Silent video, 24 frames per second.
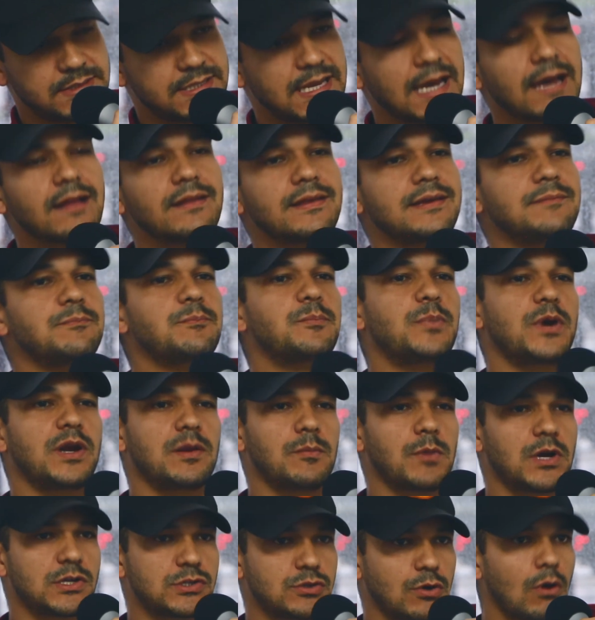tell in
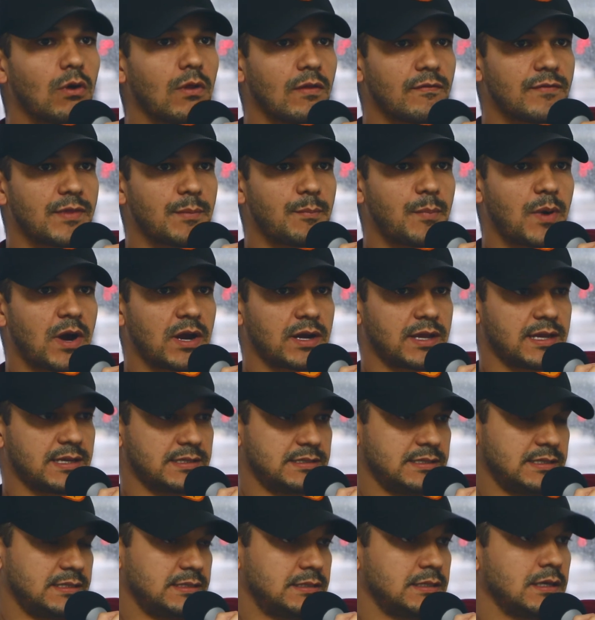pretty much all of the
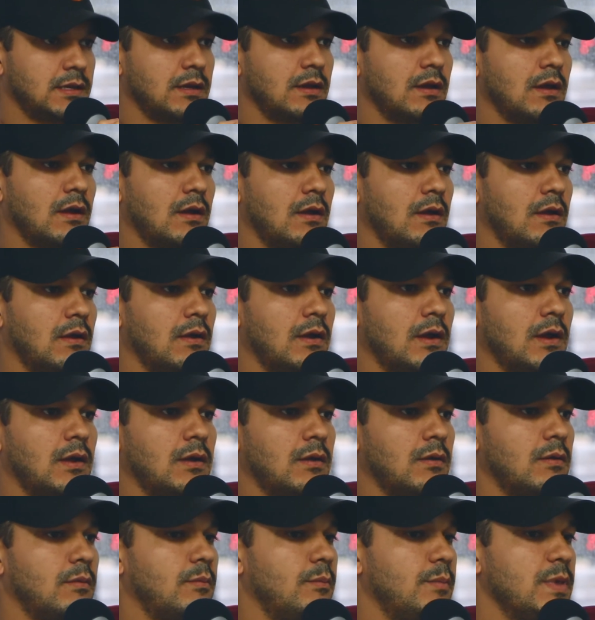podcasts is,
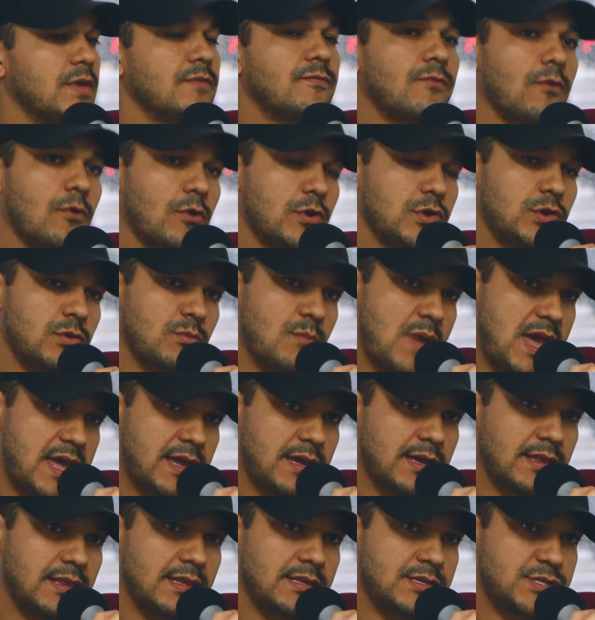before you
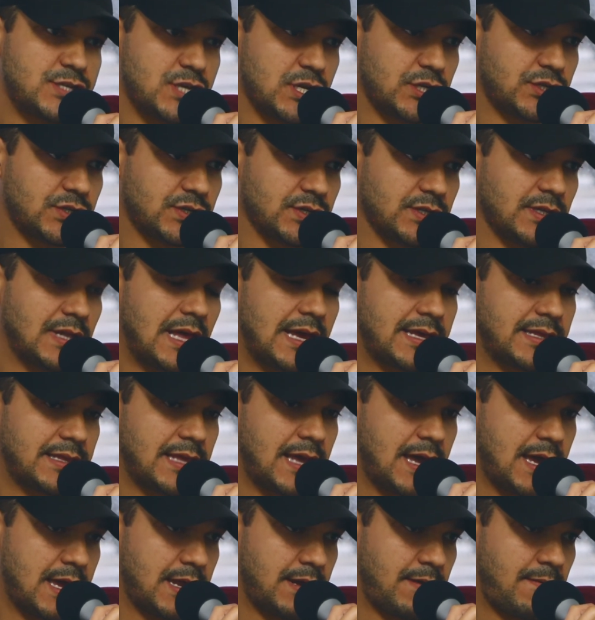make a decision like
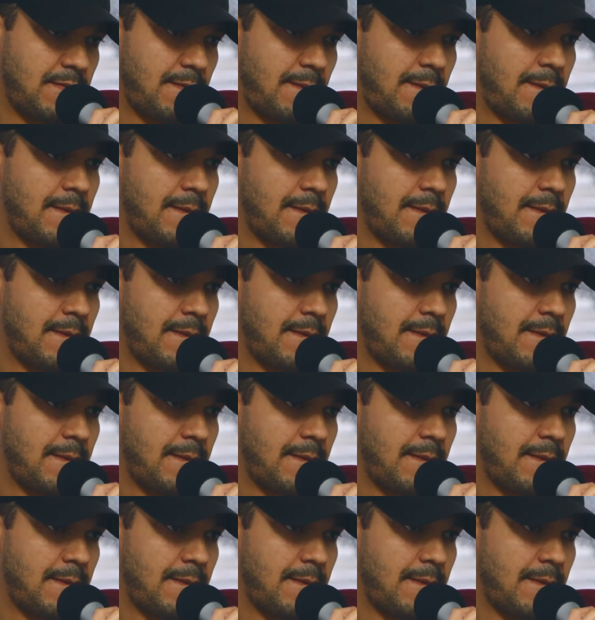that,